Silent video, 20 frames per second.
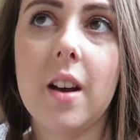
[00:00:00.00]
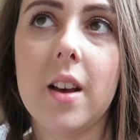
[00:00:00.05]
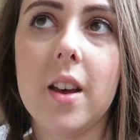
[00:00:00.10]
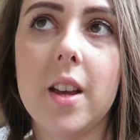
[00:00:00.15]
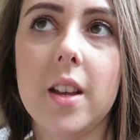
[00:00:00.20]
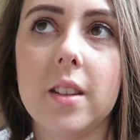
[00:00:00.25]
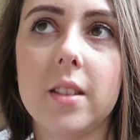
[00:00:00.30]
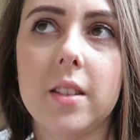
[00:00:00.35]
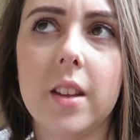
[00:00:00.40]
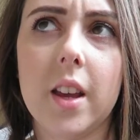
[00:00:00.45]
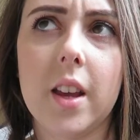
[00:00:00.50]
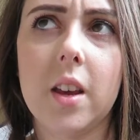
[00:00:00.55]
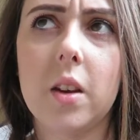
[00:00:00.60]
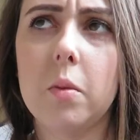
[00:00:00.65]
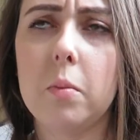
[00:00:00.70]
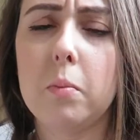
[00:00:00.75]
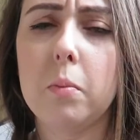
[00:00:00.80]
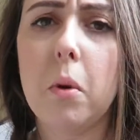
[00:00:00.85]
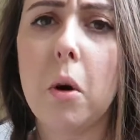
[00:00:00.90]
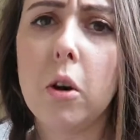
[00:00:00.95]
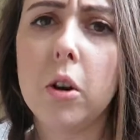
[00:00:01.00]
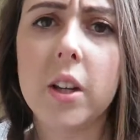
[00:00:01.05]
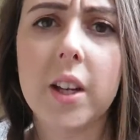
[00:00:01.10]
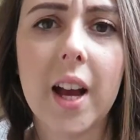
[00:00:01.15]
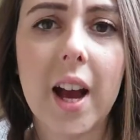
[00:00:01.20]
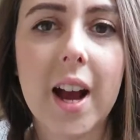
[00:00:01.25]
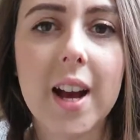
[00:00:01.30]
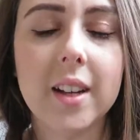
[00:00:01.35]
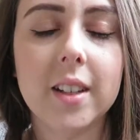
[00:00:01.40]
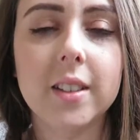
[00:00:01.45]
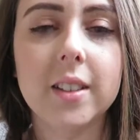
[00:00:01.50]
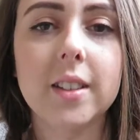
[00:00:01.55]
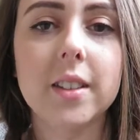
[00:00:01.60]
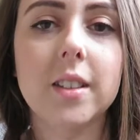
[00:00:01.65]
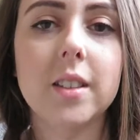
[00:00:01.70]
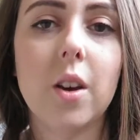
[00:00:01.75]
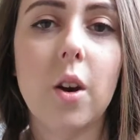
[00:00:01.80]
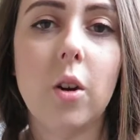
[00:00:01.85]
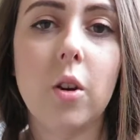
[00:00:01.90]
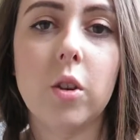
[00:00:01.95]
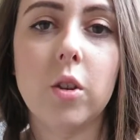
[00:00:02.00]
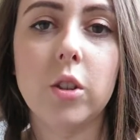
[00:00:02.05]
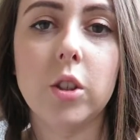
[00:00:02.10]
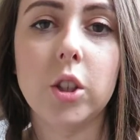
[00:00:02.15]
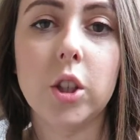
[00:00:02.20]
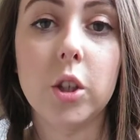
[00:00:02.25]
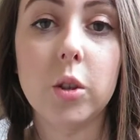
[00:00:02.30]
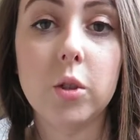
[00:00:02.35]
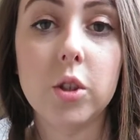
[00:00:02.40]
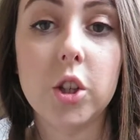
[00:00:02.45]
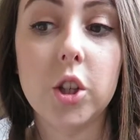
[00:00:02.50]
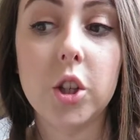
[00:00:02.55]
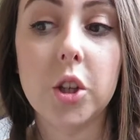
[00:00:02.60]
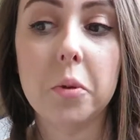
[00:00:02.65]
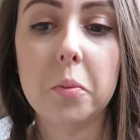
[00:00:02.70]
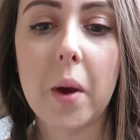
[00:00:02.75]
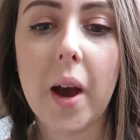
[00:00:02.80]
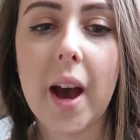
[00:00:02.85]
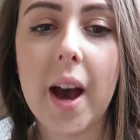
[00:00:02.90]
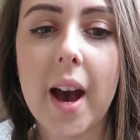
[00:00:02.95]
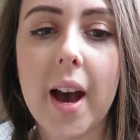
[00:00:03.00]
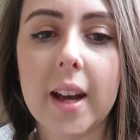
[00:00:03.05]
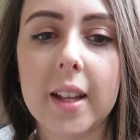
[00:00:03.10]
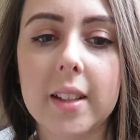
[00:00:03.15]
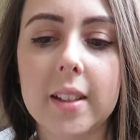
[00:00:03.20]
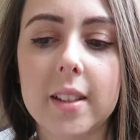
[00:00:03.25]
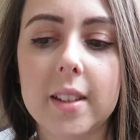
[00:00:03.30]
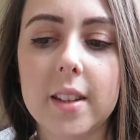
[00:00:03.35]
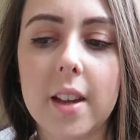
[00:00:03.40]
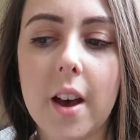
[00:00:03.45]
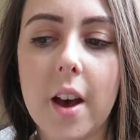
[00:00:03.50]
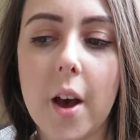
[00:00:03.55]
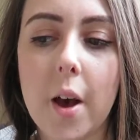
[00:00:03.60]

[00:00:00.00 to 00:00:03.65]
his podcasts on YouTube, and